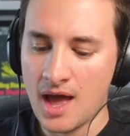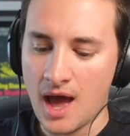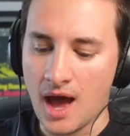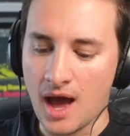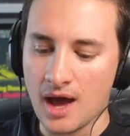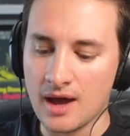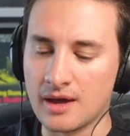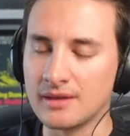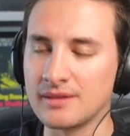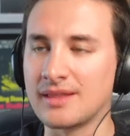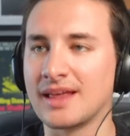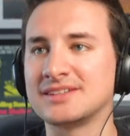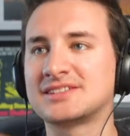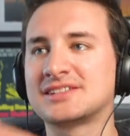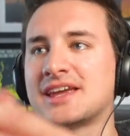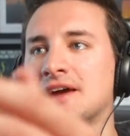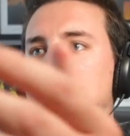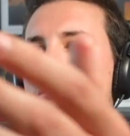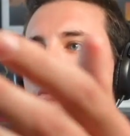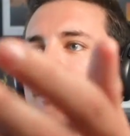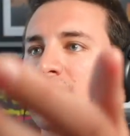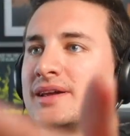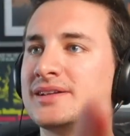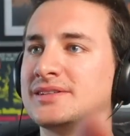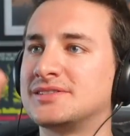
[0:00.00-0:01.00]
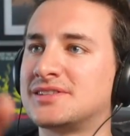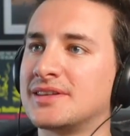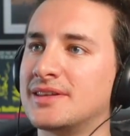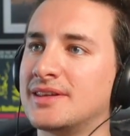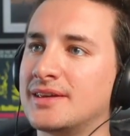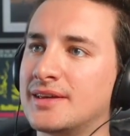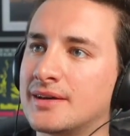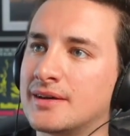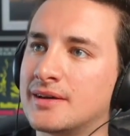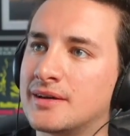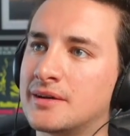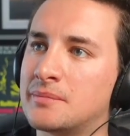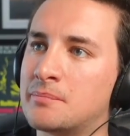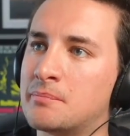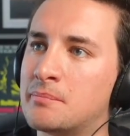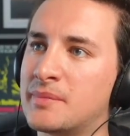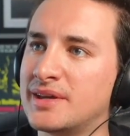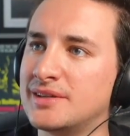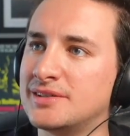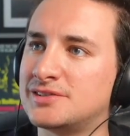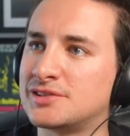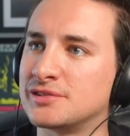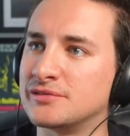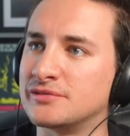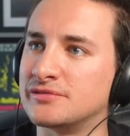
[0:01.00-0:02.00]
uh, let's get right into the uh,
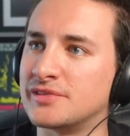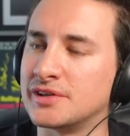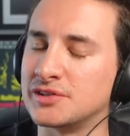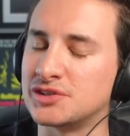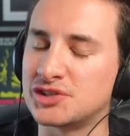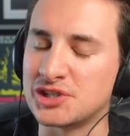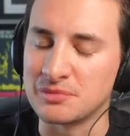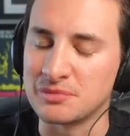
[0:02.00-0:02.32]
meat of uh, Jim